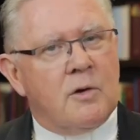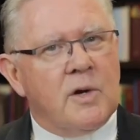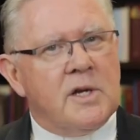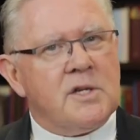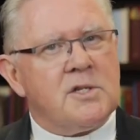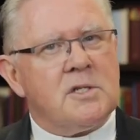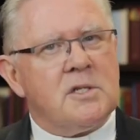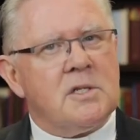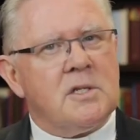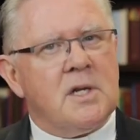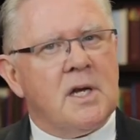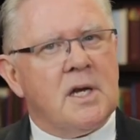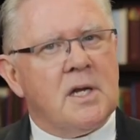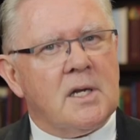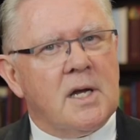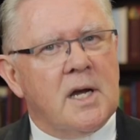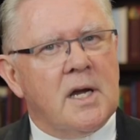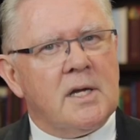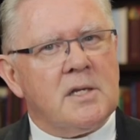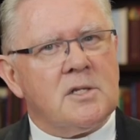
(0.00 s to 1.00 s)
question
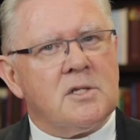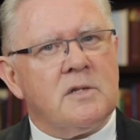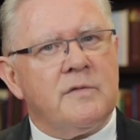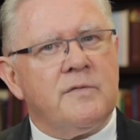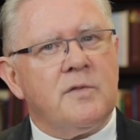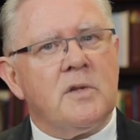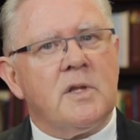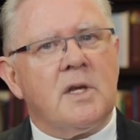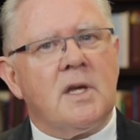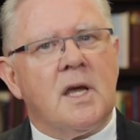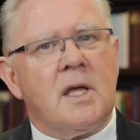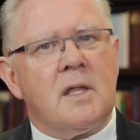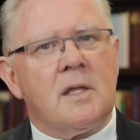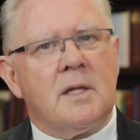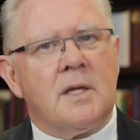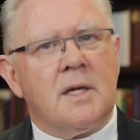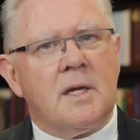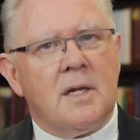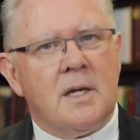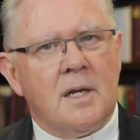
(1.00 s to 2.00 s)
and answer for the
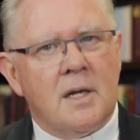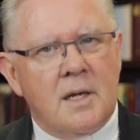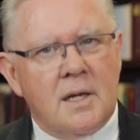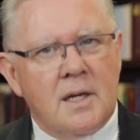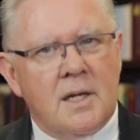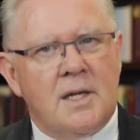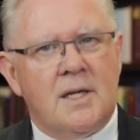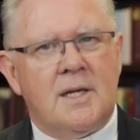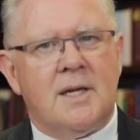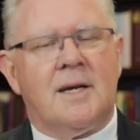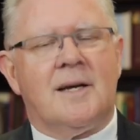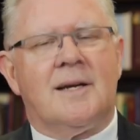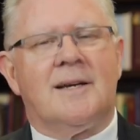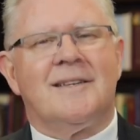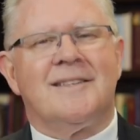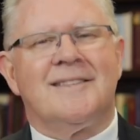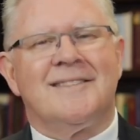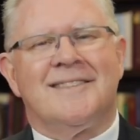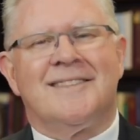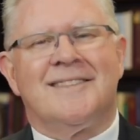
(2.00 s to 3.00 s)
Catholic leader.